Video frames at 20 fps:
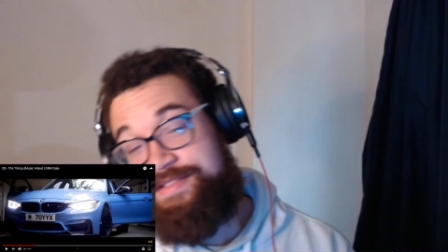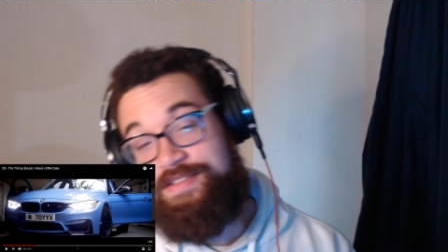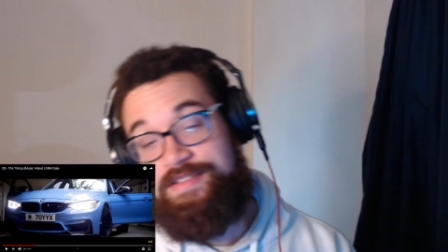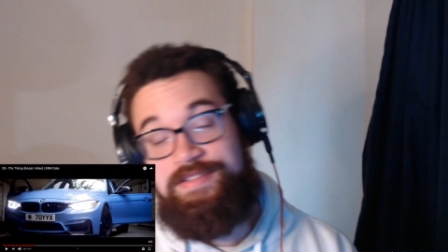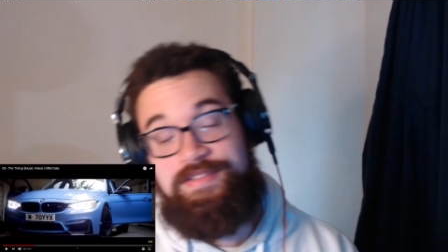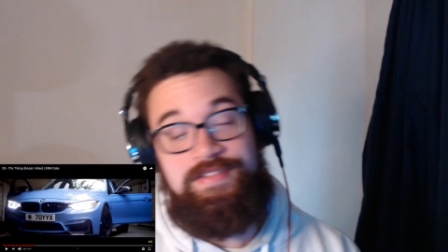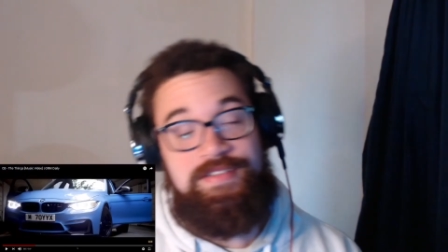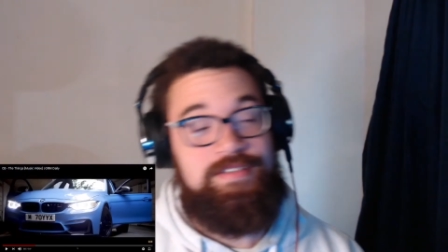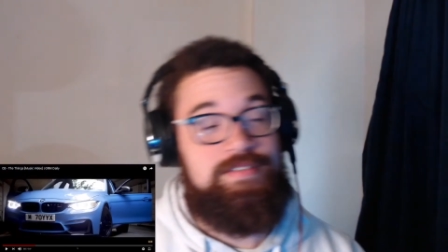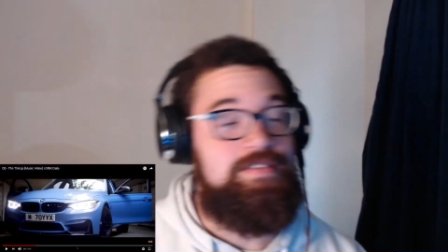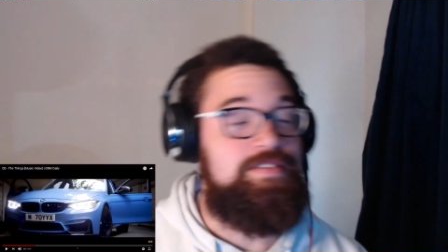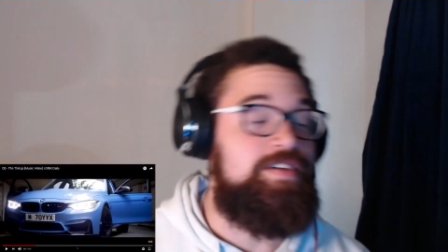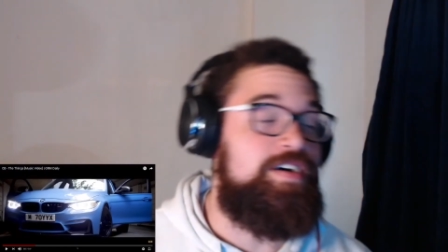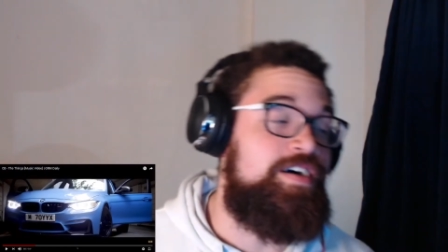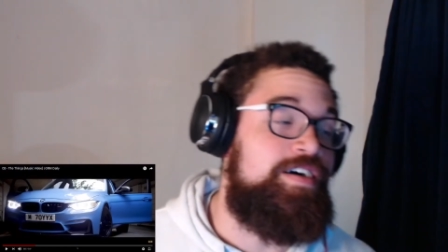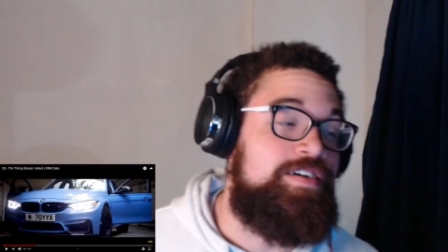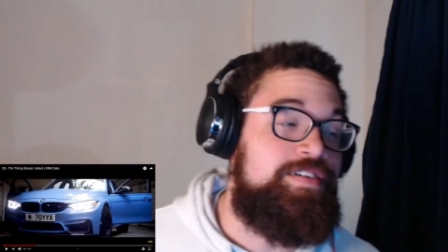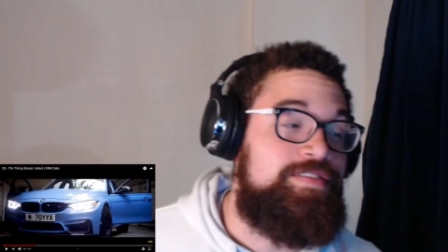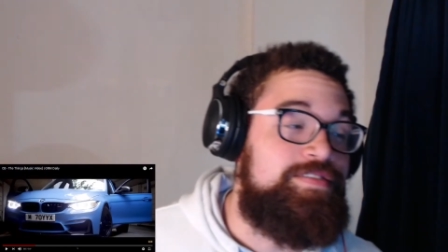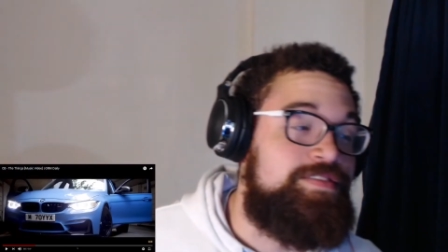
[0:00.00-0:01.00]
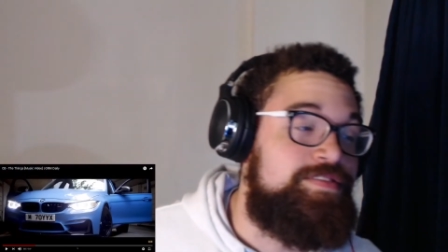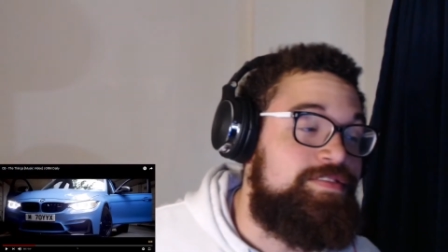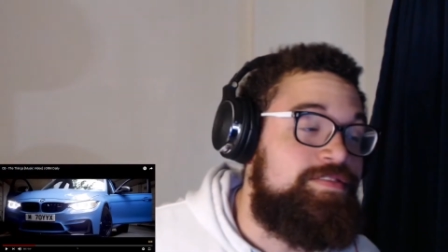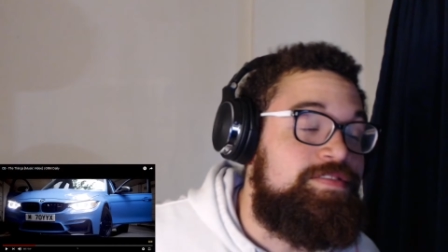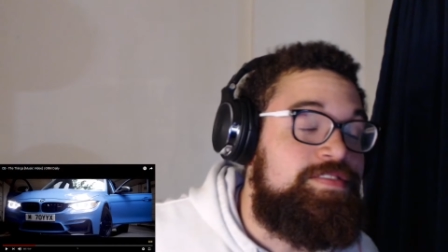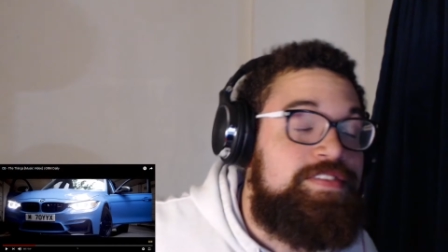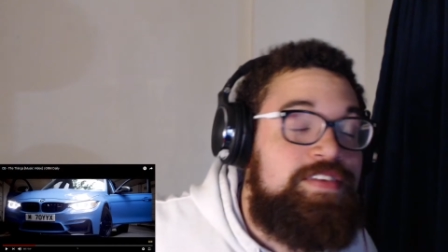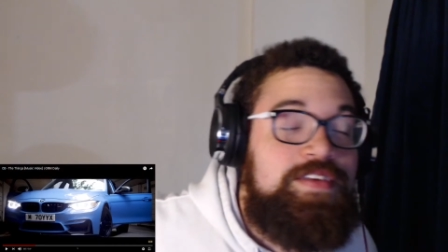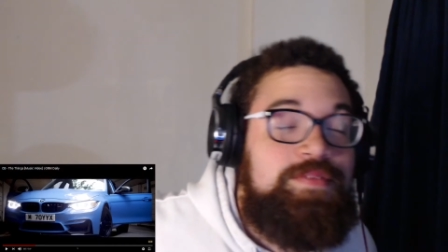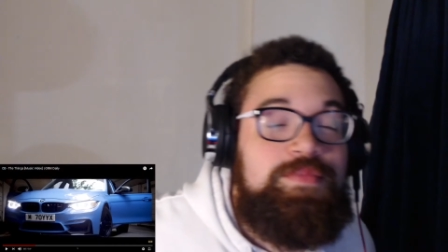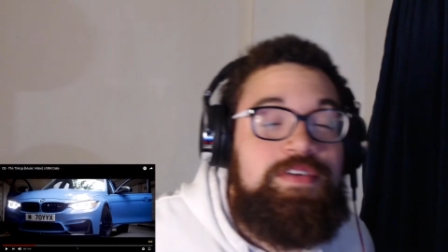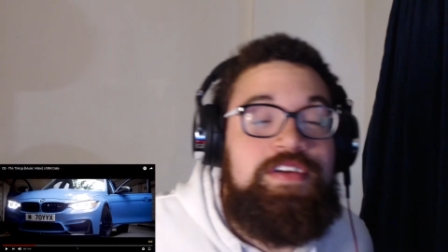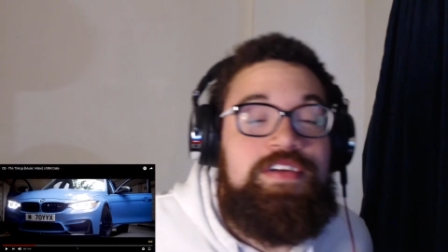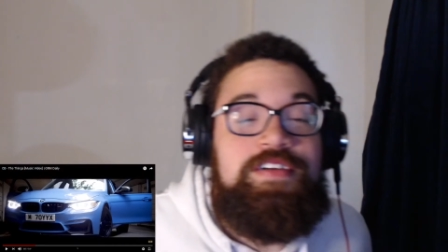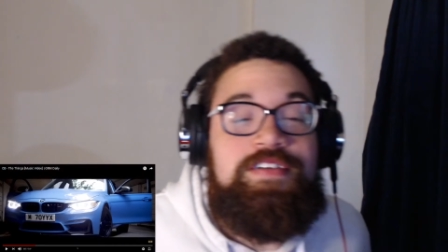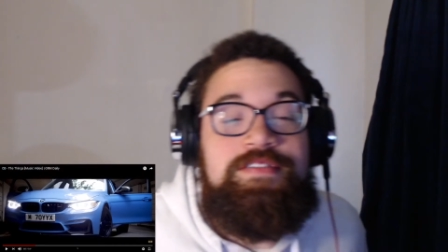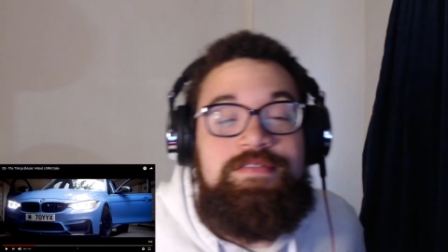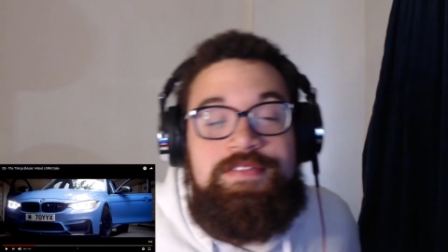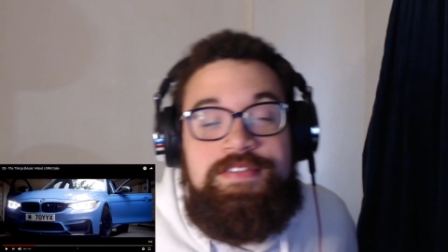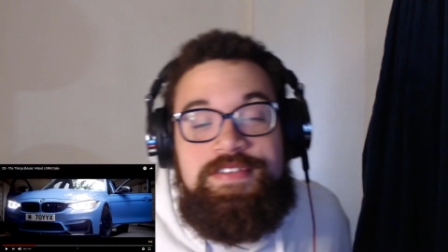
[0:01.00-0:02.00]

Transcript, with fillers: this little uh, this little scheme right here,